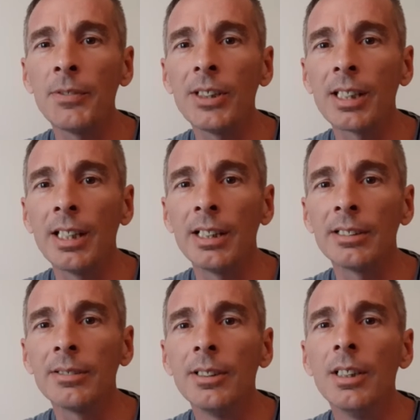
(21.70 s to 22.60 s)
if you can.
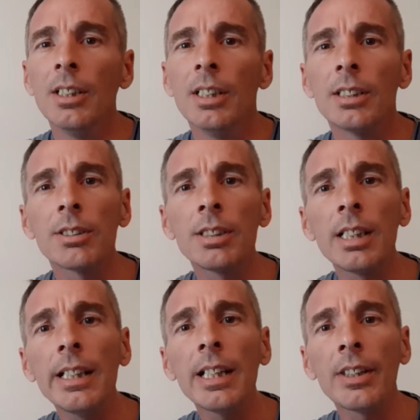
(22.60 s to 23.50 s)
So
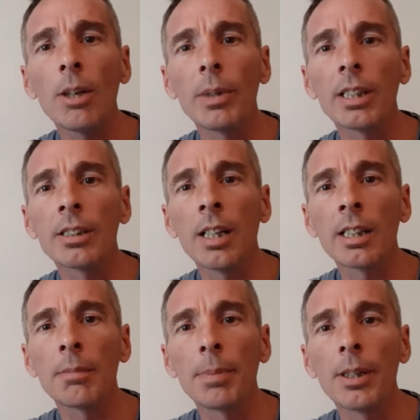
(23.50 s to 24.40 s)
today I thought we could
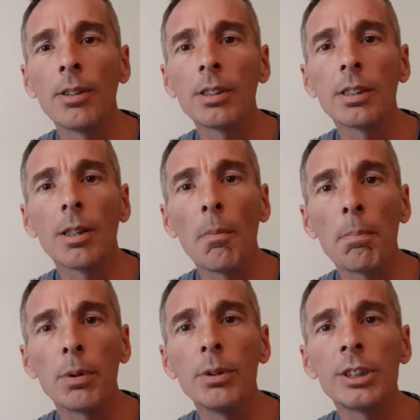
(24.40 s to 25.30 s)
talk about
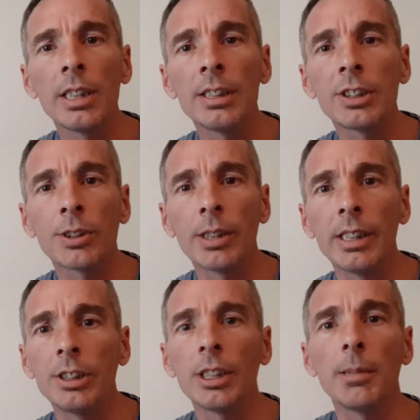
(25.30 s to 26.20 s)
Blue Jays
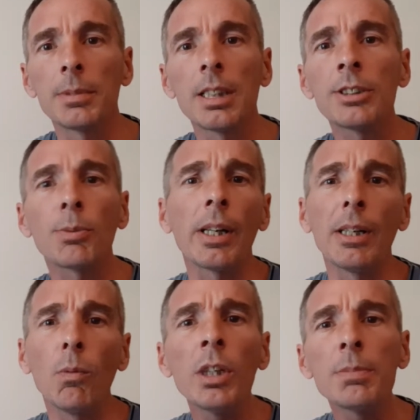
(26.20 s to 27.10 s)
trade chips. That's
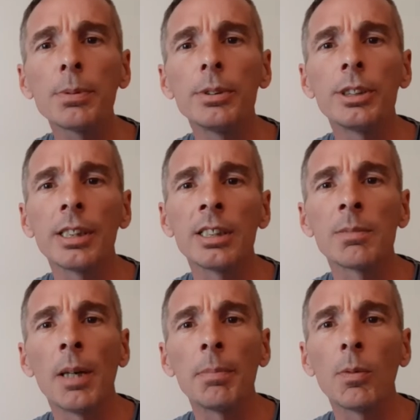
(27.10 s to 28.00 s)
right, which Blue Jays
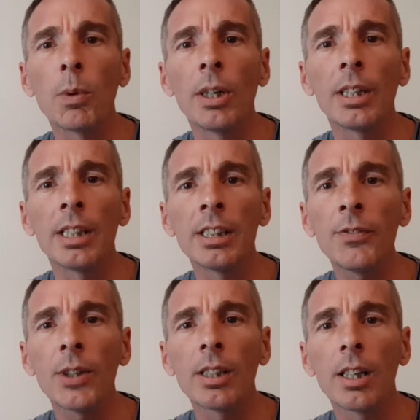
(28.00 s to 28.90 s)
might be wearing a
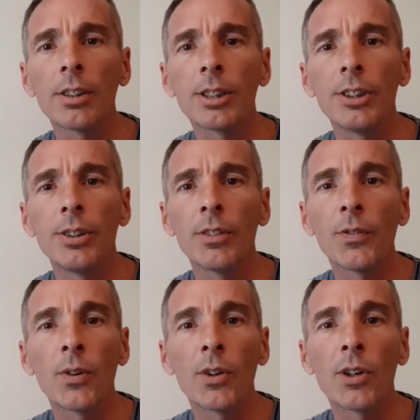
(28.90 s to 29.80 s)
different colored
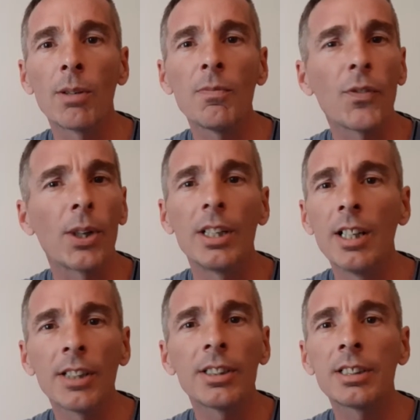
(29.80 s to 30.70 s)
uniform for
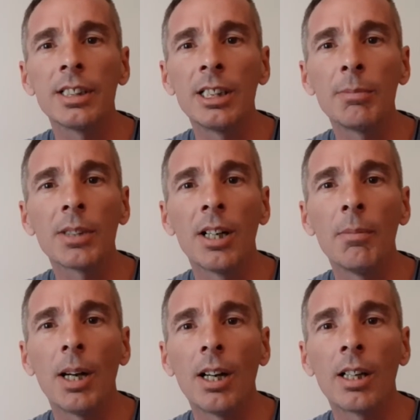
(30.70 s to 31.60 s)
another team
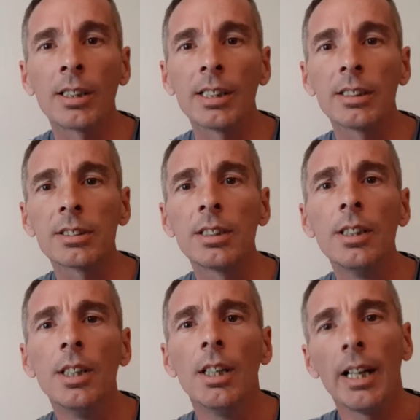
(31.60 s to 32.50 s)
come August.
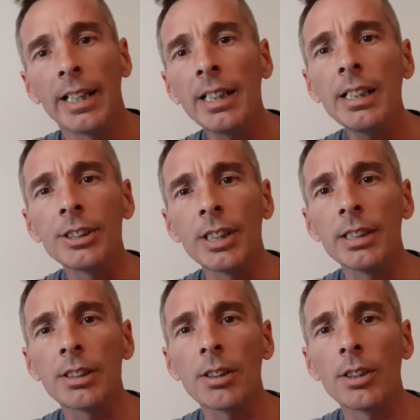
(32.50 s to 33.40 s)
And I think the
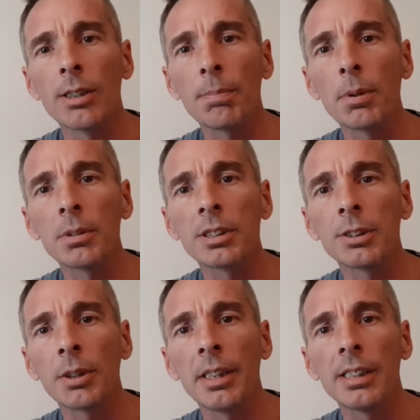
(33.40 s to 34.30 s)
Jays are going to approach the
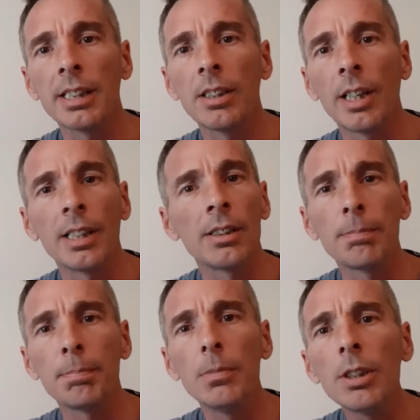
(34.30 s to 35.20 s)
trade deadline a
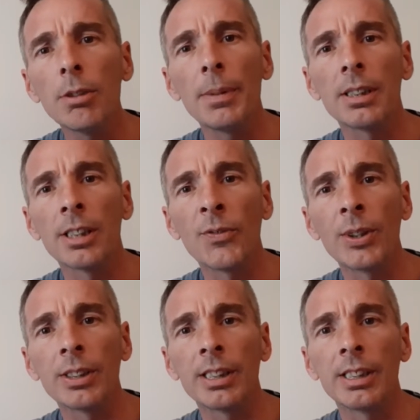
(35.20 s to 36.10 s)
little bit
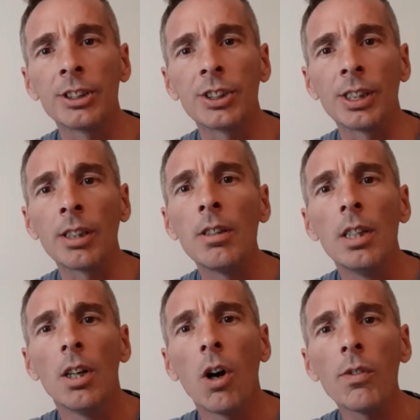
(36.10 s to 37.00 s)
differently this year.
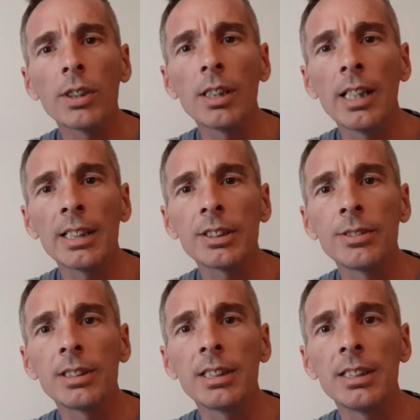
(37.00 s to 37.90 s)
Over the last
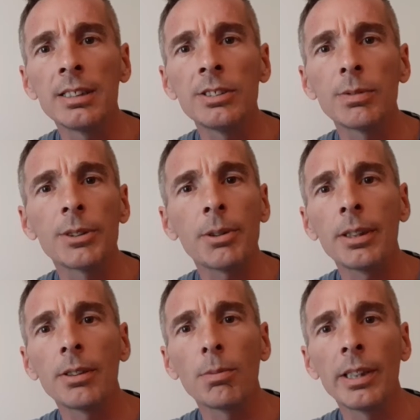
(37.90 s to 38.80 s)
two seasons, we've
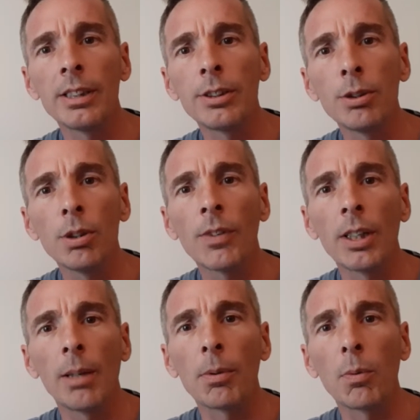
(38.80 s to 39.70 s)
traded away two of our
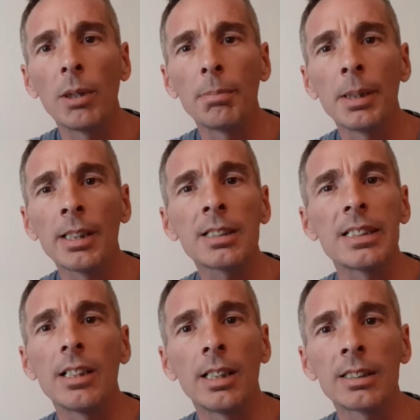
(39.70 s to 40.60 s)
number one picks
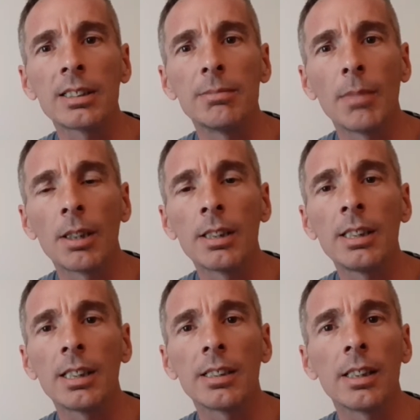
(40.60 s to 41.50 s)
in Austin Martin
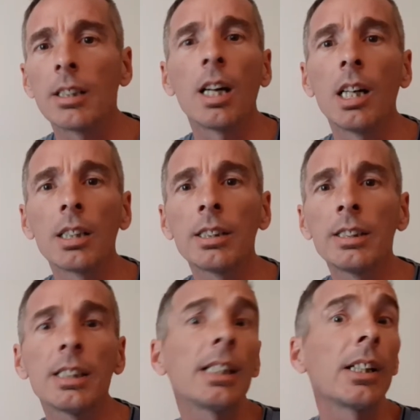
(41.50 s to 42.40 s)
and Gunnar
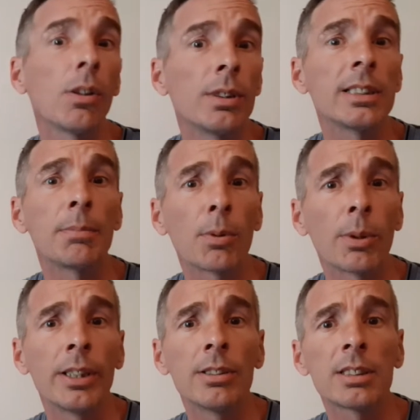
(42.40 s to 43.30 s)
Hogland to get Jose
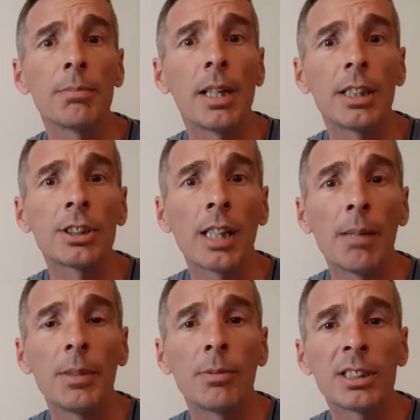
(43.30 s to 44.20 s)
Barrios and Matt
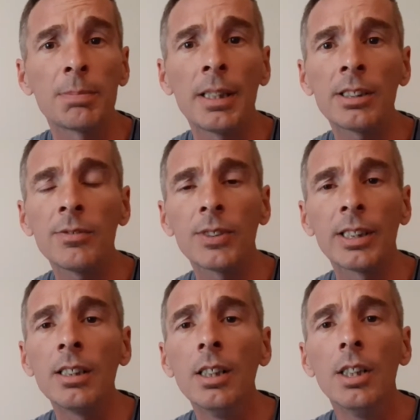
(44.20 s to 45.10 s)
Chapman
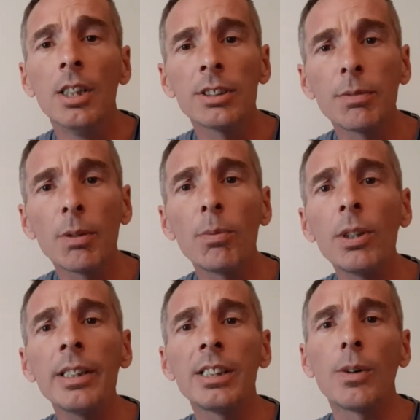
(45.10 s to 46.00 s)
respectively, so we
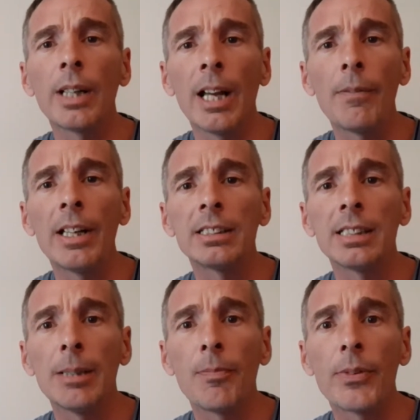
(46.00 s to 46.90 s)
really don't have that
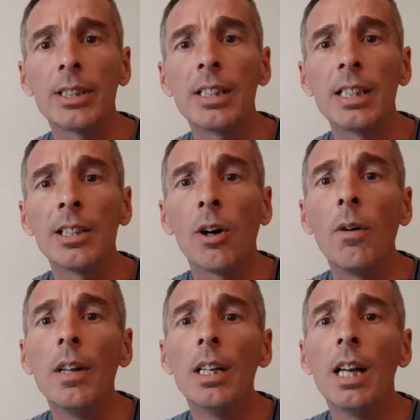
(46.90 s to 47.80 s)
depth to deal.
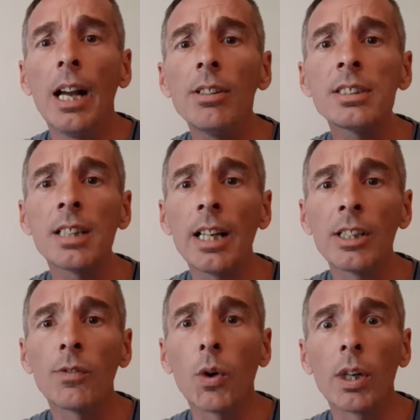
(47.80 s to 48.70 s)
Outside
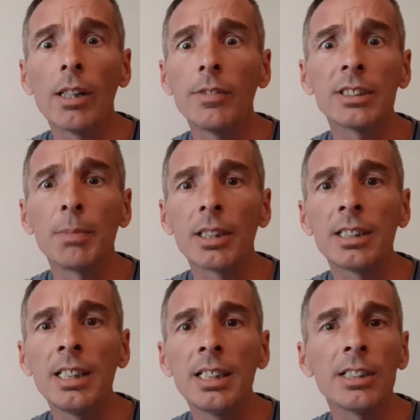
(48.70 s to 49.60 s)
of Orelvis
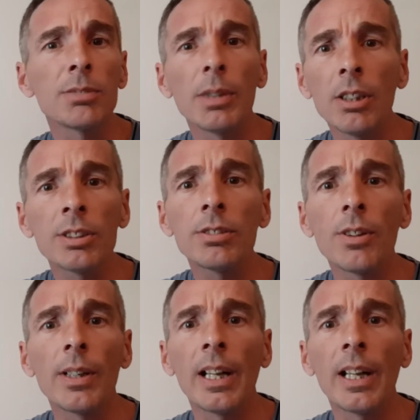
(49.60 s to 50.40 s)
Martinez, we also don't